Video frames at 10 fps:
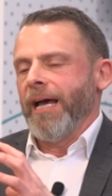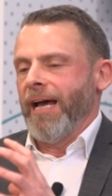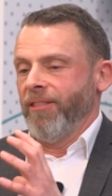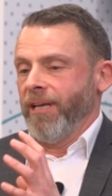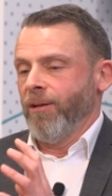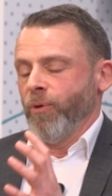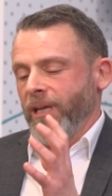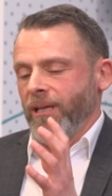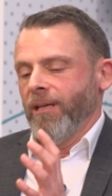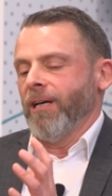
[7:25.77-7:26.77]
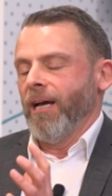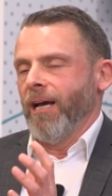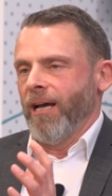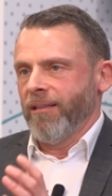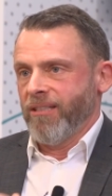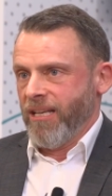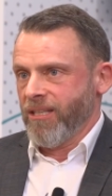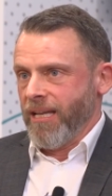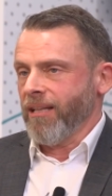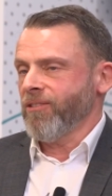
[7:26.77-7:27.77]
And then we uh,
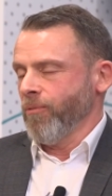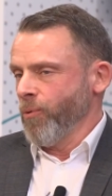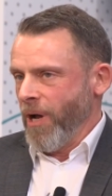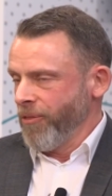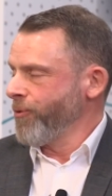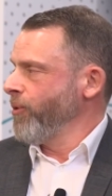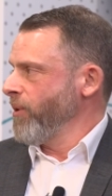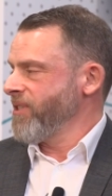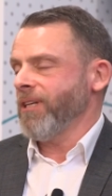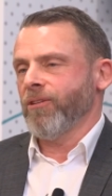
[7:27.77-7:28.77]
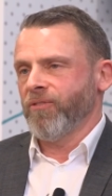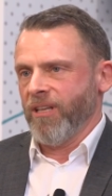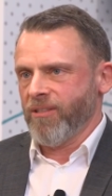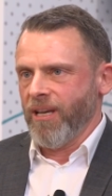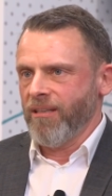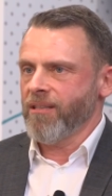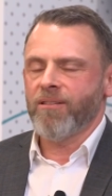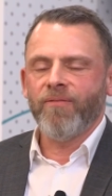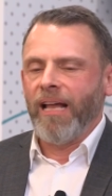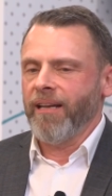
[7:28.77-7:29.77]
test that. So we run through a set of test
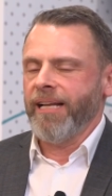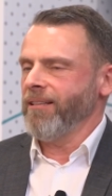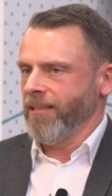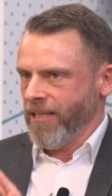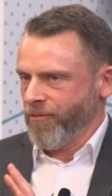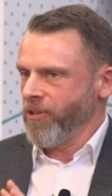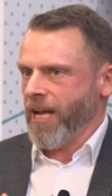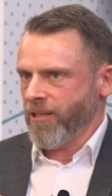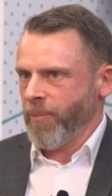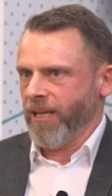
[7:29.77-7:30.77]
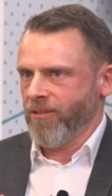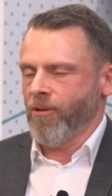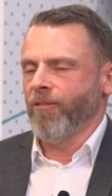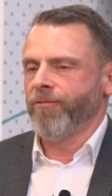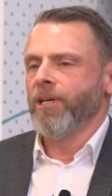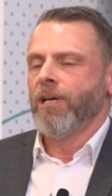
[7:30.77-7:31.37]
cases validating different aspects of,